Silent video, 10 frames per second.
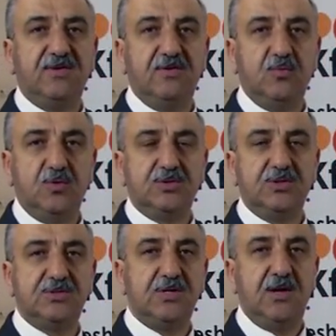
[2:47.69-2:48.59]
the
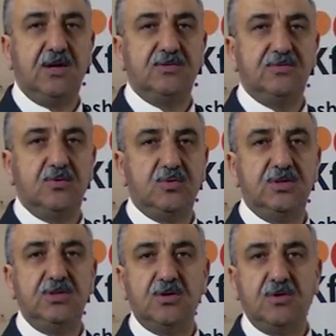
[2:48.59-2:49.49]
waters around
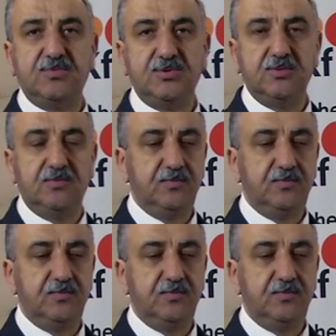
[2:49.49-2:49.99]
Northern Europe too.